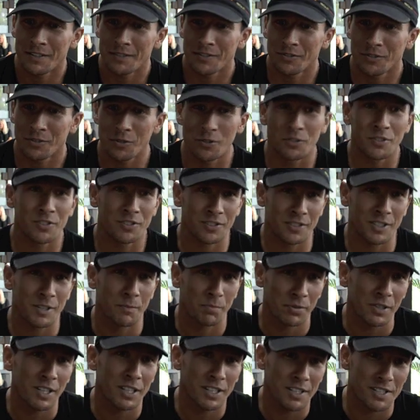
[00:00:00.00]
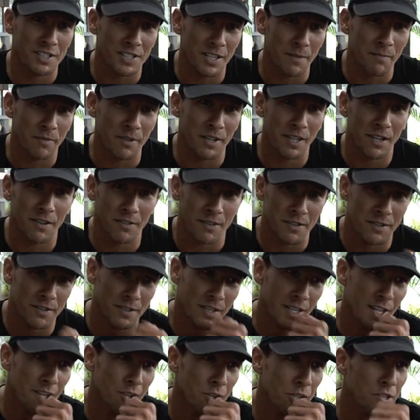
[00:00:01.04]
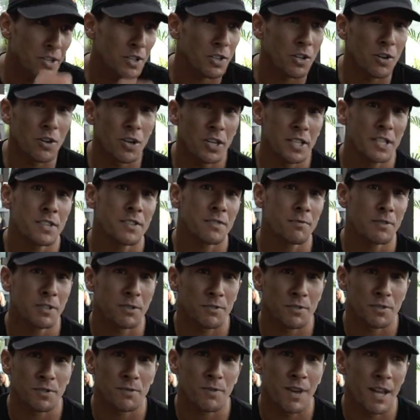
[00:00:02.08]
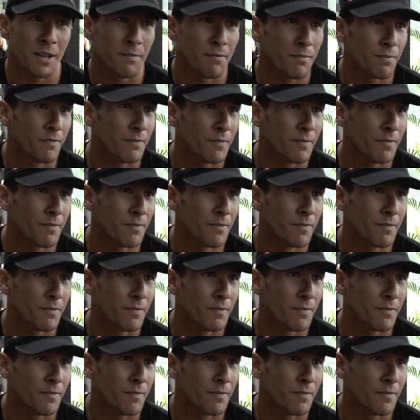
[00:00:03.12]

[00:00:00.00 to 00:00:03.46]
2 completely separate eras. The era of the 90s, when it was run